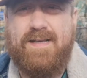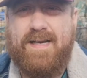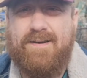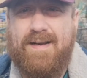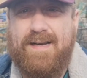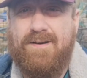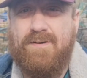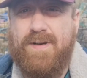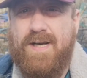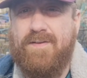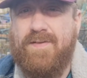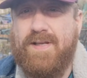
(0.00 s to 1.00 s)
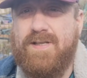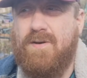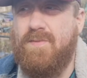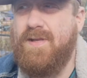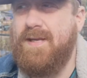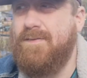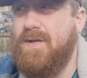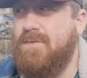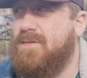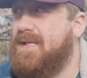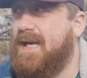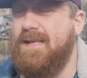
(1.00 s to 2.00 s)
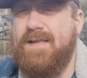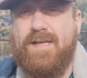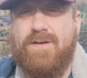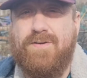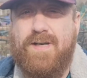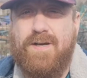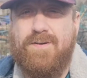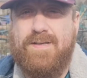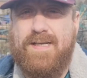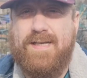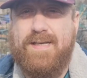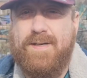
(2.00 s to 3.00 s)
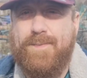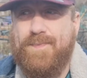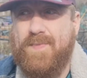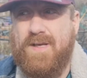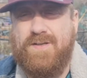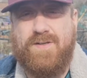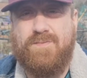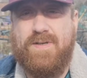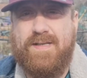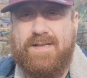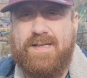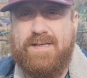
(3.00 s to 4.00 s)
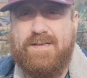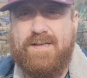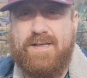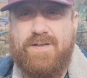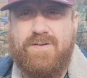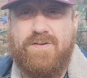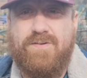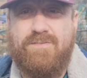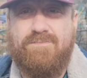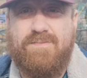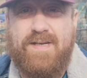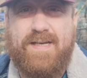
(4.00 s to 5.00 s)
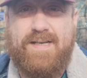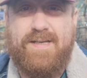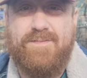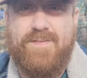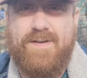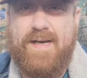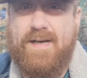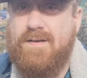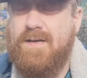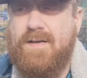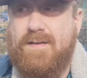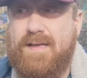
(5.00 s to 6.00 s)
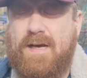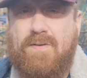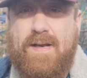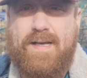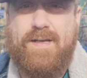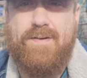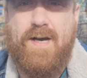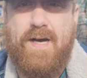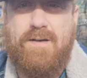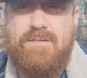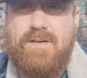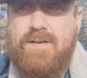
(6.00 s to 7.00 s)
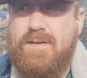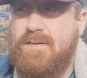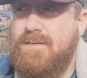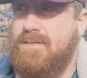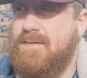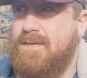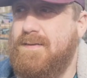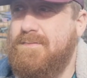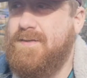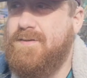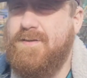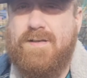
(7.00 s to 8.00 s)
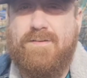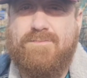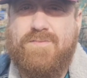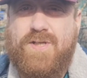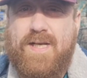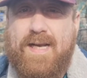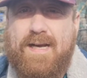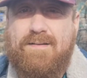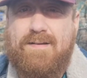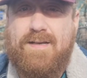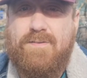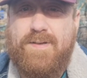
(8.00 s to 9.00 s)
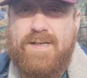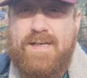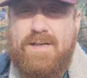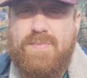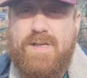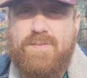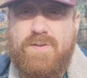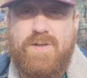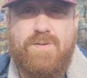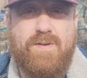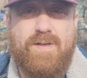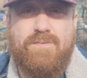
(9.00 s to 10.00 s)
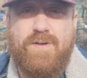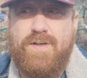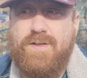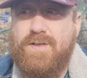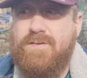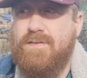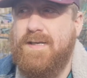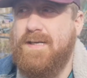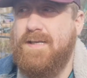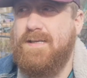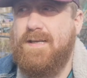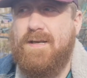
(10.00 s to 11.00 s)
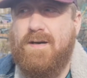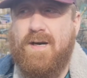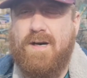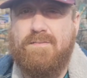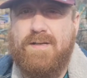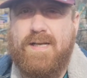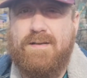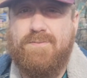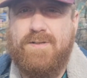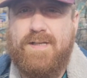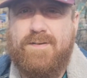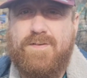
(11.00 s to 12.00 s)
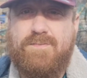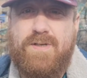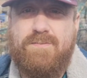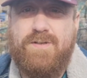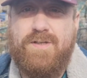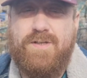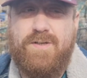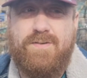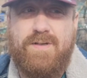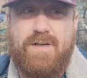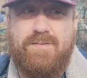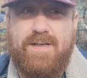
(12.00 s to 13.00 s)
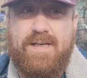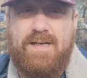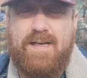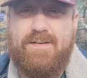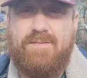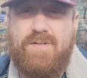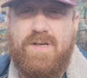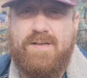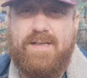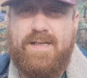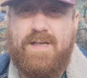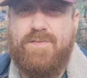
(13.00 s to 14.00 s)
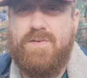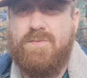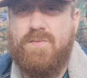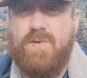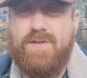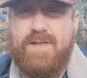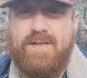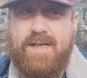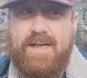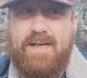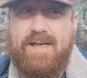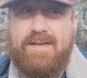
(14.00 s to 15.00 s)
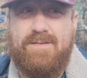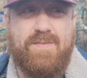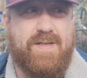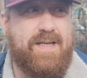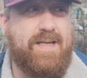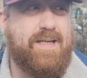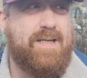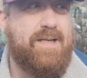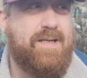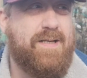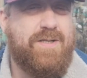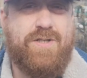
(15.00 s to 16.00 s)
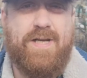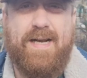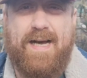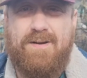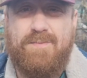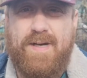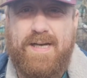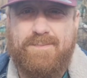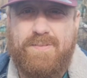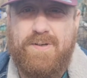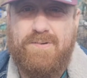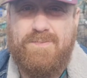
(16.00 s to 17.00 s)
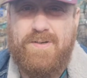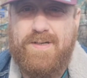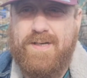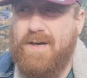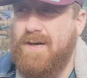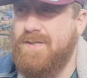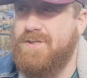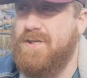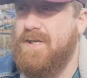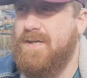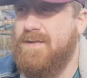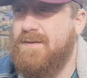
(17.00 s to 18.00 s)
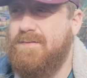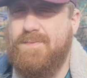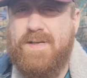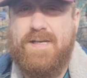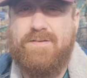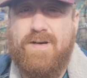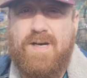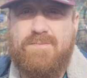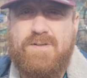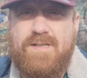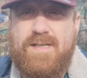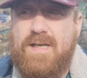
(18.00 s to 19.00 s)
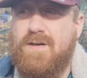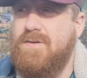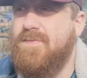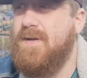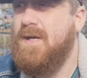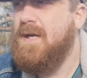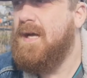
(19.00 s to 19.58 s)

getting a little bit over the top with it. If you say that you're no dig and somebody thinks that you're an idiot for that, that'll let you know. We should just chill out a little bit and let people do what they want to do, really. They're not harming anybody. If somebody wants to do no dig, let them not dig. If someone wants to dig, let them dig. Chill out, people. My gosh, there are bigger dramas in life.